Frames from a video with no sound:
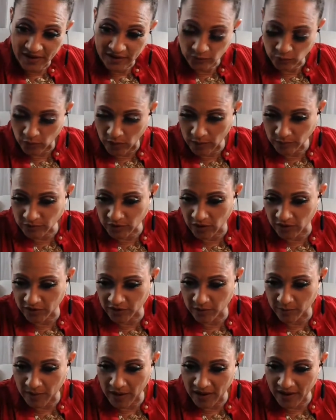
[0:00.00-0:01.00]
That's what I'm
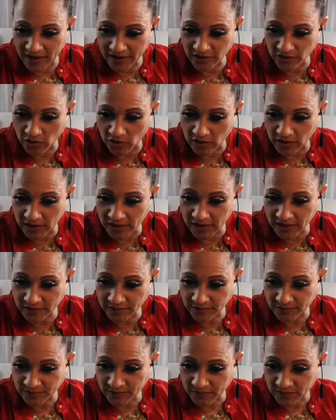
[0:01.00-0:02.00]
talking about. Hey,
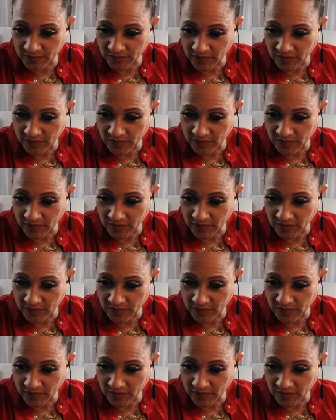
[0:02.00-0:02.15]
Darlene.